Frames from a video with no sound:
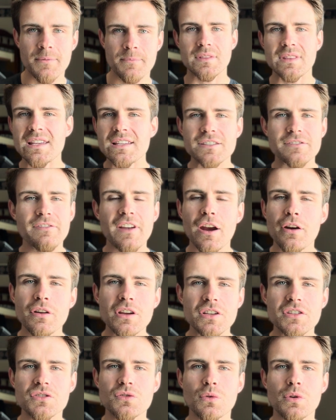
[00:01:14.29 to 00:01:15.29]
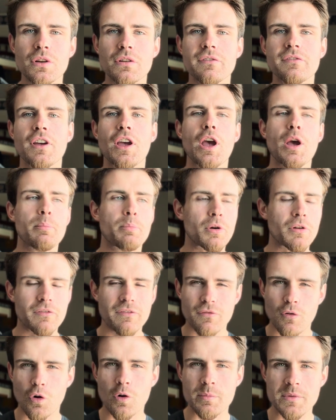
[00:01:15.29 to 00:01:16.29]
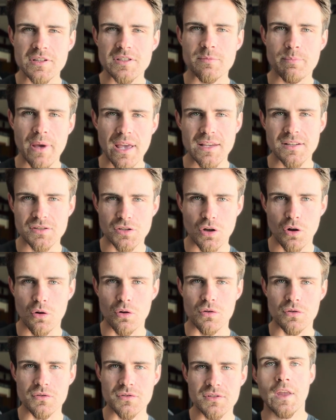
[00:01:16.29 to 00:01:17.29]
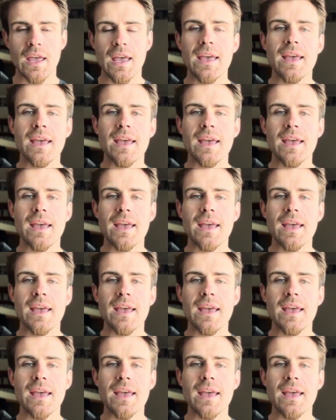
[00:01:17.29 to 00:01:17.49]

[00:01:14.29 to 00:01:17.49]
These various sort of performance-based goals.